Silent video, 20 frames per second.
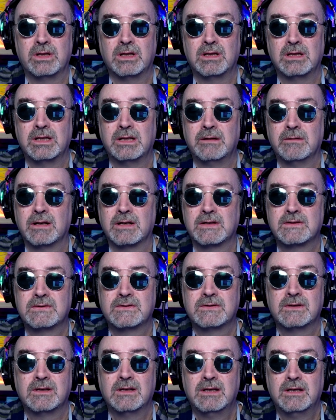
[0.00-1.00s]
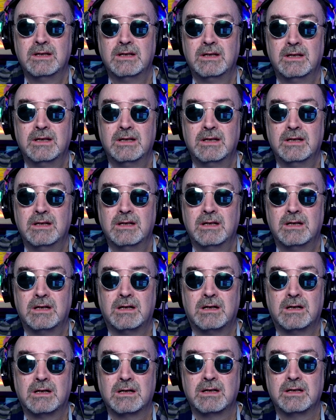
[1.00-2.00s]
The lyrics
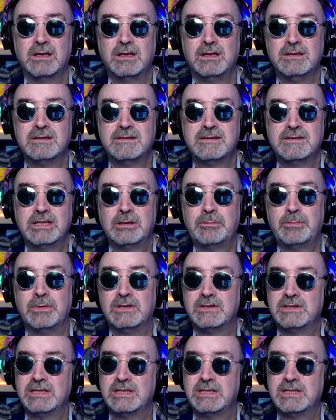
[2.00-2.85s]
are insipid.